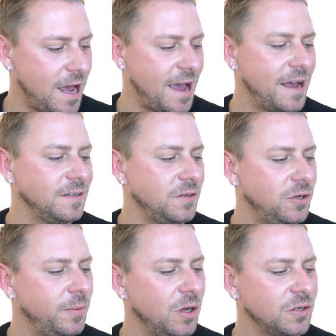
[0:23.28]
and
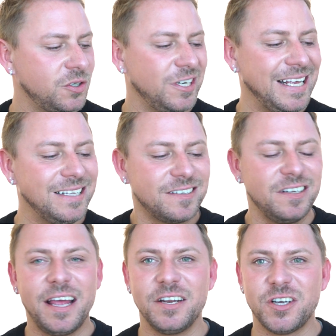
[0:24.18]
Triple Oxygen
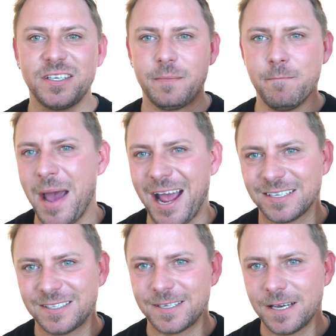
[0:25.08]
Instant Energizing
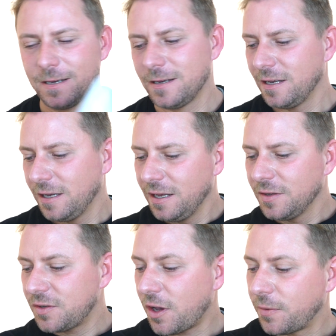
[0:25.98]
Mask.
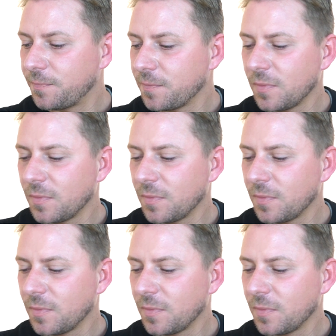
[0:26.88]
So,